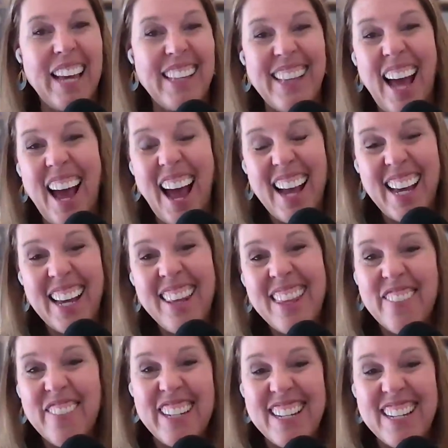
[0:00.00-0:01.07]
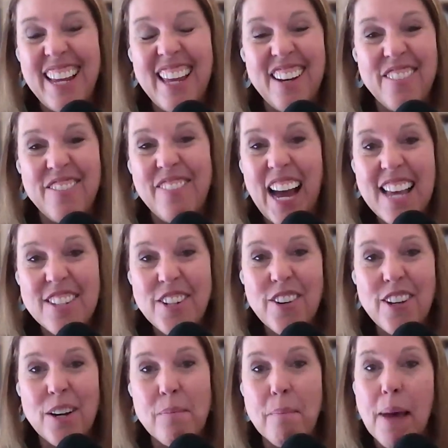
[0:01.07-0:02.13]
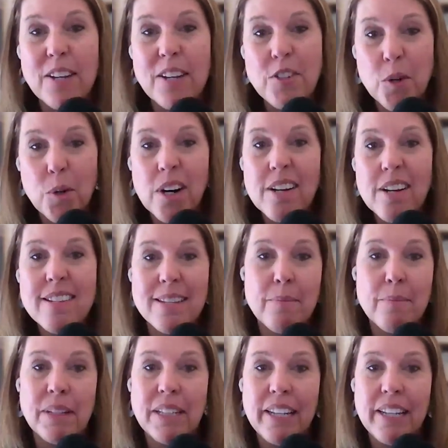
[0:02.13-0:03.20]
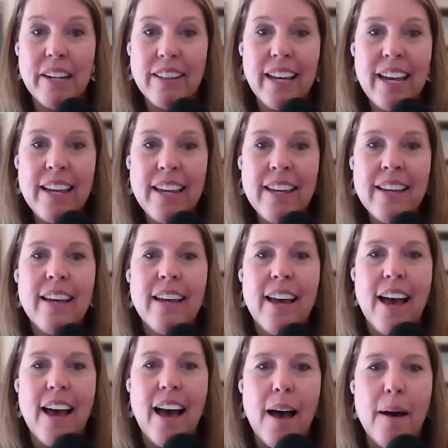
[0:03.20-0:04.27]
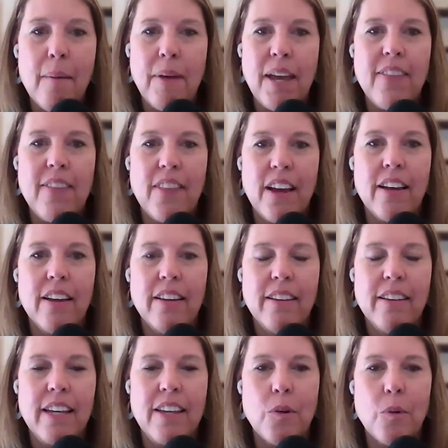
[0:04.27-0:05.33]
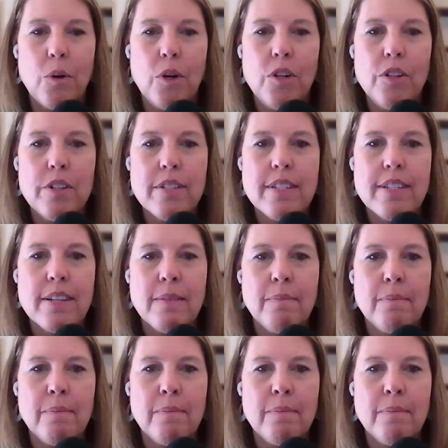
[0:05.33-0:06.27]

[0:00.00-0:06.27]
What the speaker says: like that. I kind of think of it, an advisor and a mentor similarly, in the roles.